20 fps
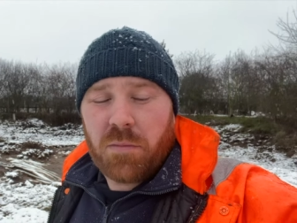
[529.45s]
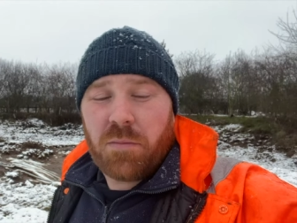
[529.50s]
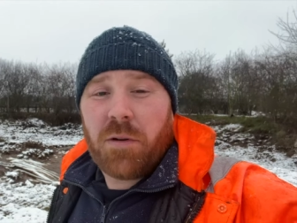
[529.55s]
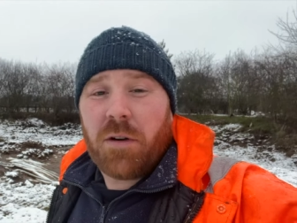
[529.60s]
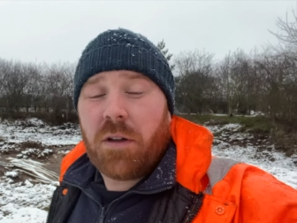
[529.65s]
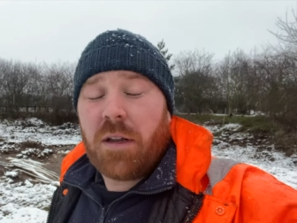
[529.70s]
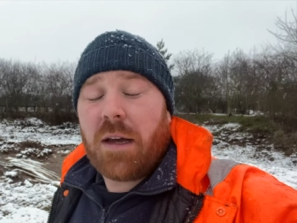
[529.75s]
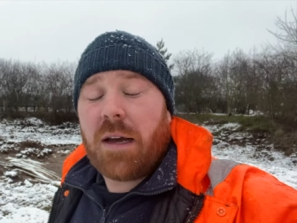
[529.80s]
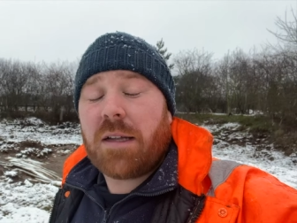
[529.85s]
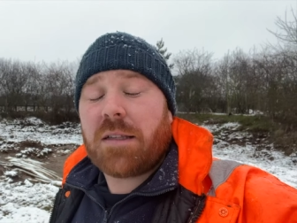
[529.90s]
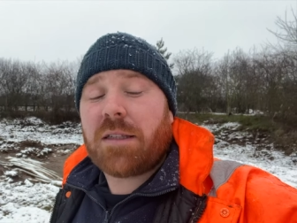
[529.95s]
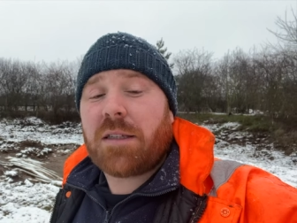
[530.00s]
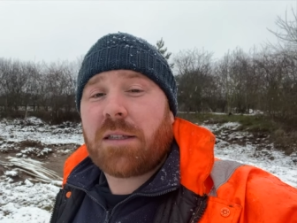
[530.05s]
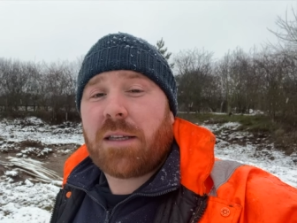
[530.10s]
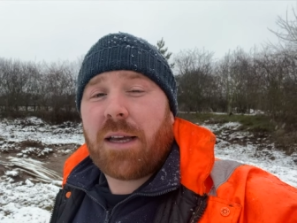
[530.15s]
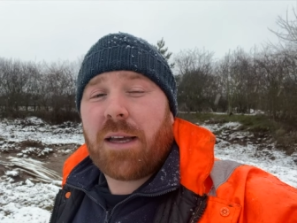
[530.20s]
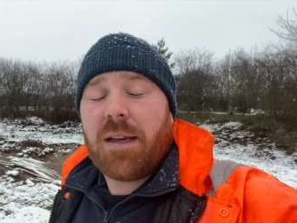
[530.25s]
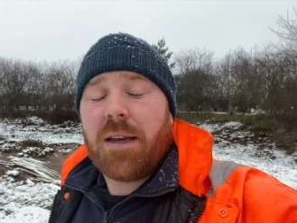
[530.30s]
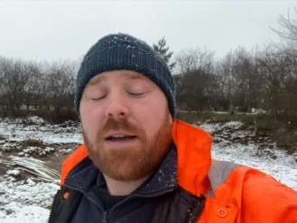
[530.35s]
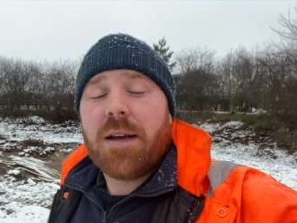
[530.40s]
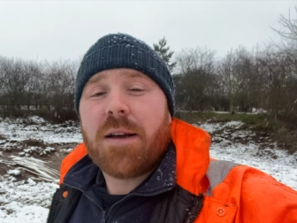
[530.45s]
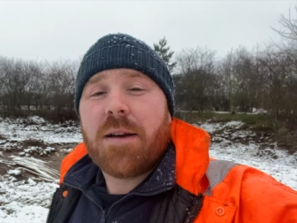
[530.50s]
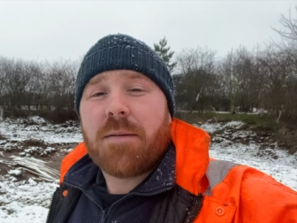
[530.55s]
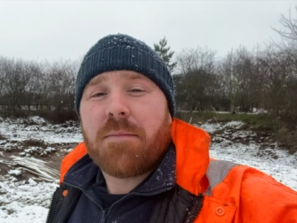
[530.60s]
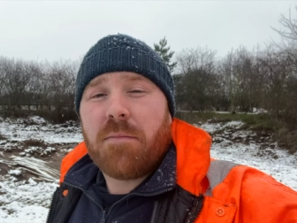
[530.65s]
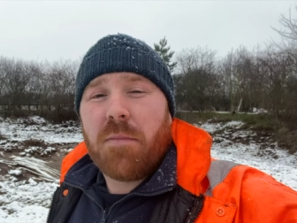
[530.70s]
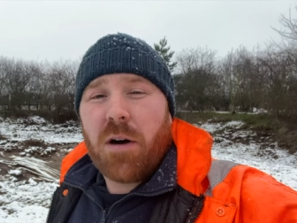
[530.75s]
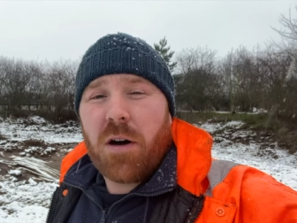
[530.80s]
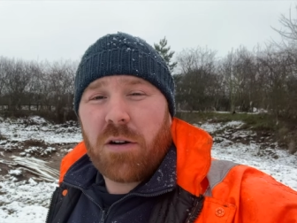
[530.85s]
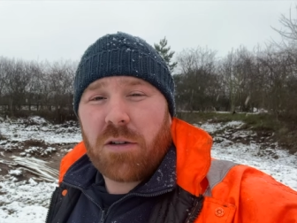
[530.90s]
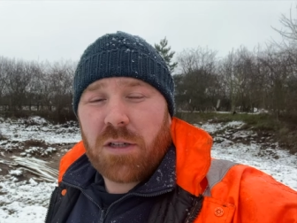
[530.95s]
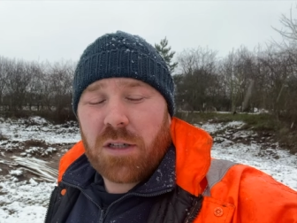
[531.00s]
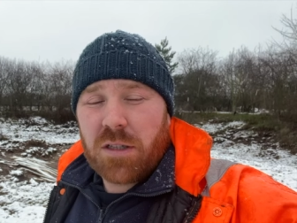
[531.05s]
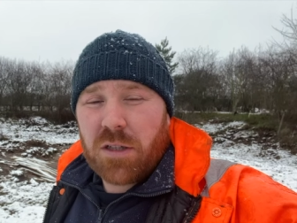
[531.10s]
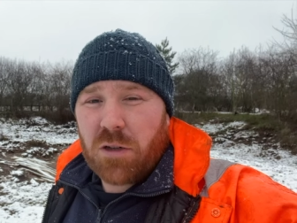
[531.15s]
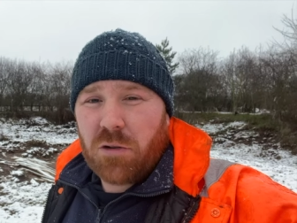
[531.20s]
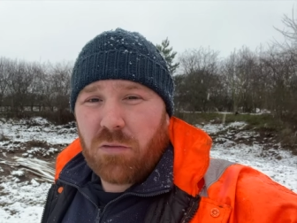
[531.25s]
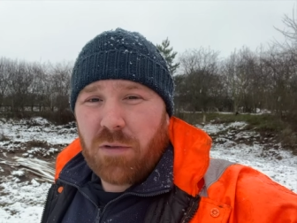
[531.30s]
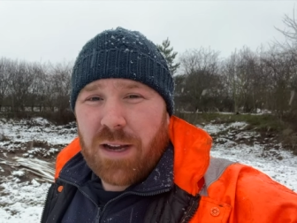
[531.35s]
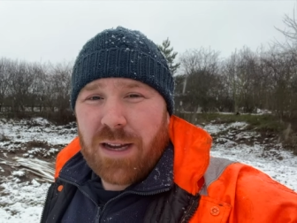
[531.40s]
But as I say, March is
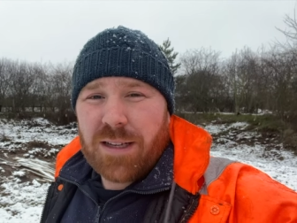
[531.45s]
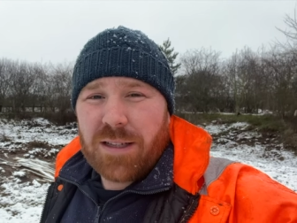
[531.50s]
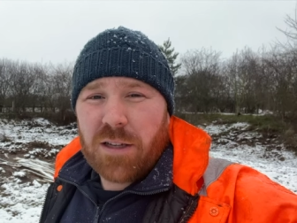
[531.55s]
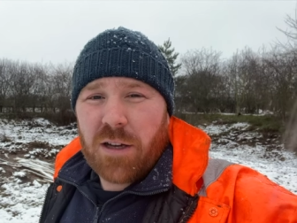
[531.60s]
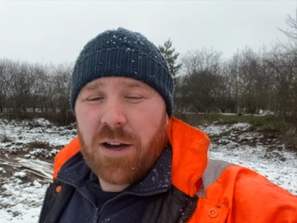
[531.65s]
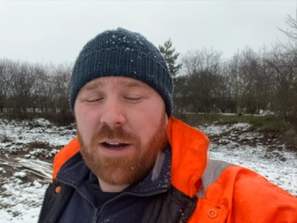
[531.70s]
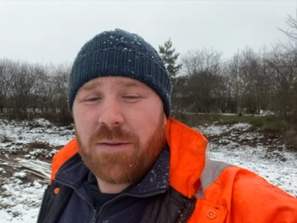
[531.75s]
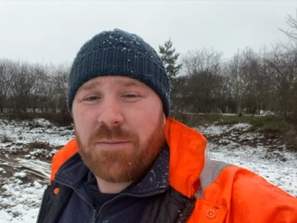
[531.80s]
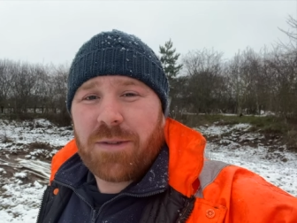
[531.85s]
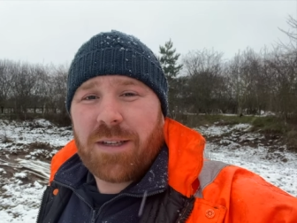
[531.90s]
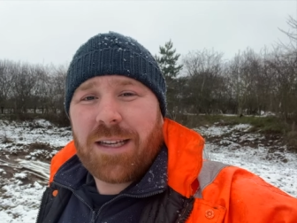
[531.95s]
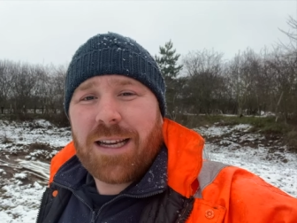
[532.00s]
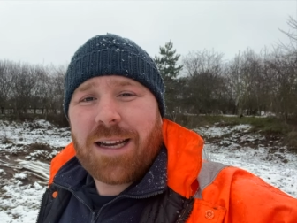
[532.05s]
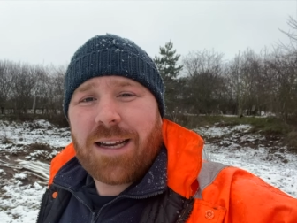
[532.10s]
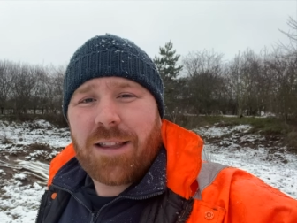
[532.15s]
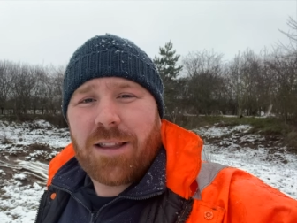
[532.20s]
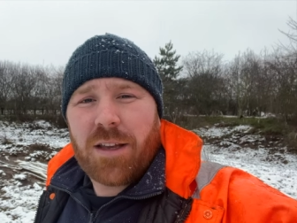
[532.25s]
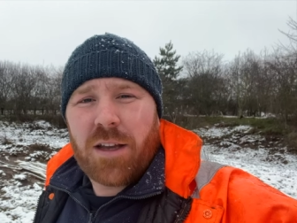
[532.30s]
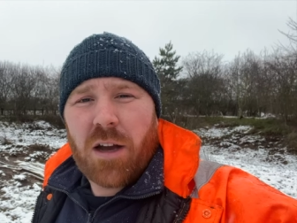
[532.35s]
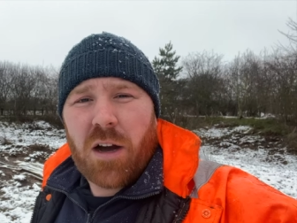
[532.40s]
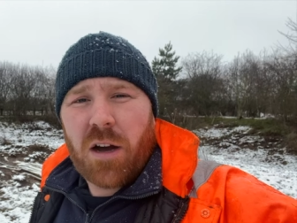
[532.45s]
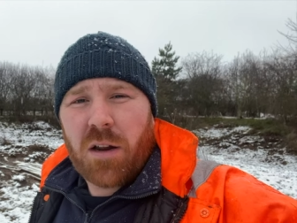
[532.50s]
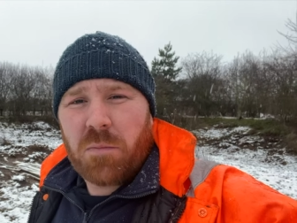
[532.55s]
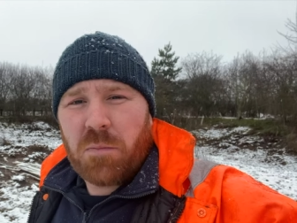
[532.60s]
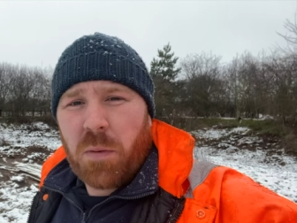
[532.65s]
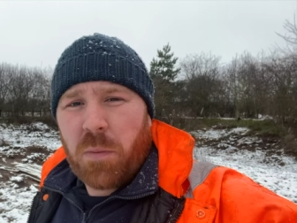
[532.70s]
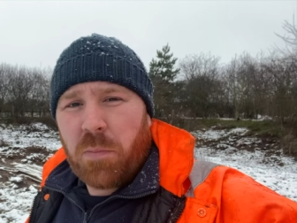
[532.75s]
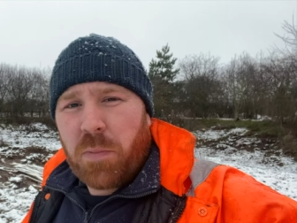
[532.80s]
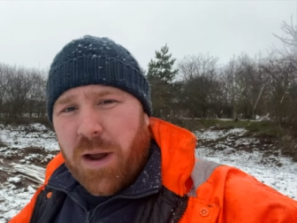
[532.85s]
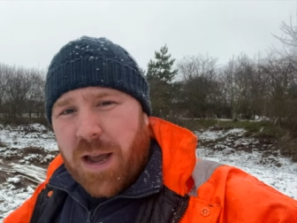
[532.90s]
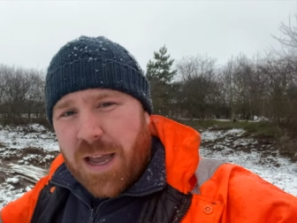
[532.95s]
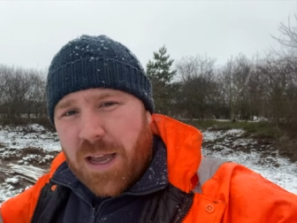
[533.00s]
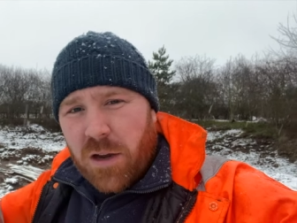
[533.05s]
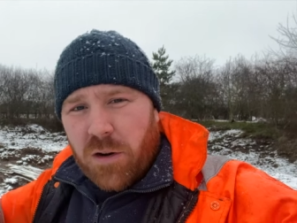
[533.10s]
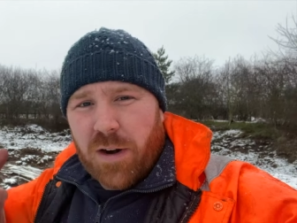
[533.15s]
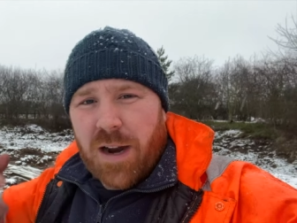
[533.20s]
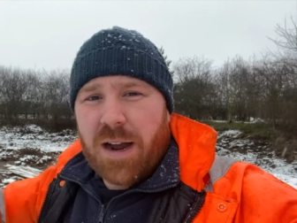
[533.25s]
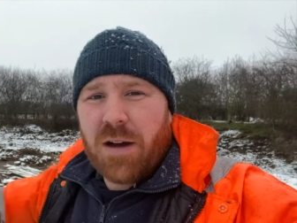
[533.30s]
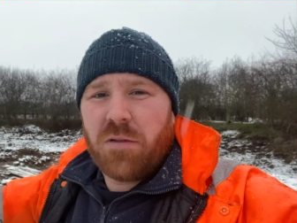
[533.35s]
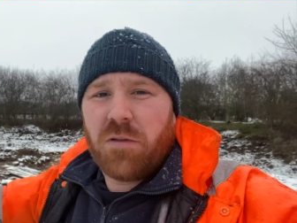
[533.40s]
a great time to get in the garden, prepare your
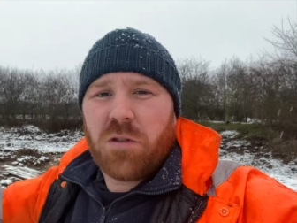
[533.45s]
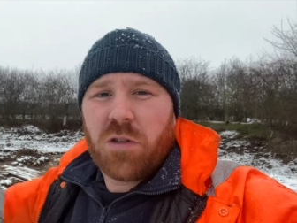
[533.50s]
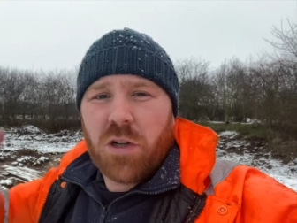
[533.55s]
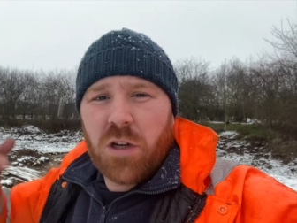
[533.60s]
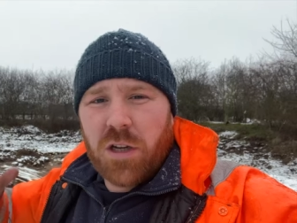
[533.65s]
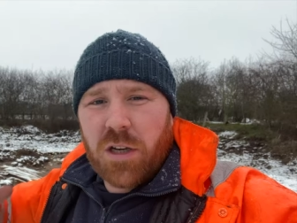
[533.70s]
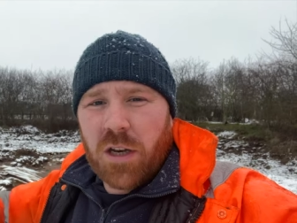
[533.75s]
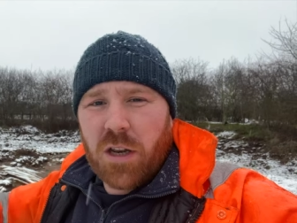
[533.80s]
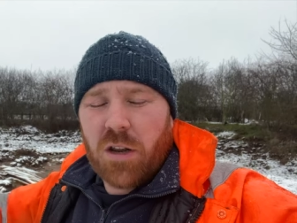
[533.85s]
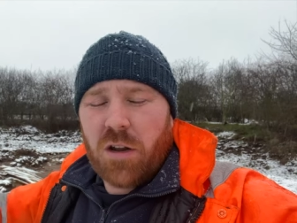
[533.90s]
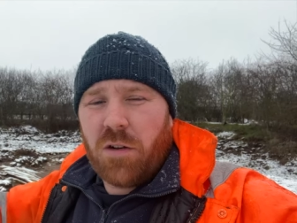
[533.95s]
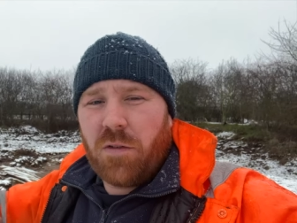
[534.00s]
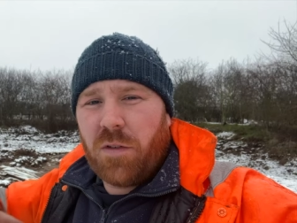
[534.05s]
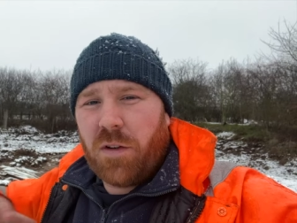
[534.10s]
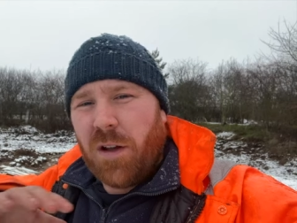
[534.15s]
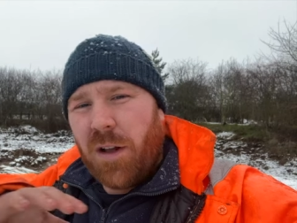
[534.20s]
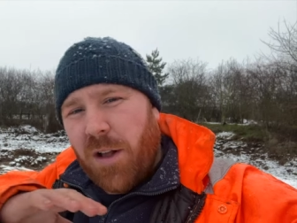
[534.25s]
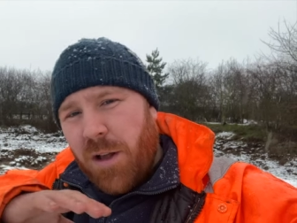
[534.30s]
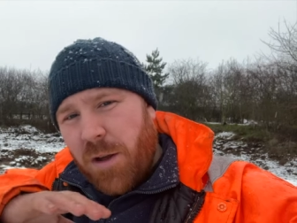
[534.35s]
ground, turn it over,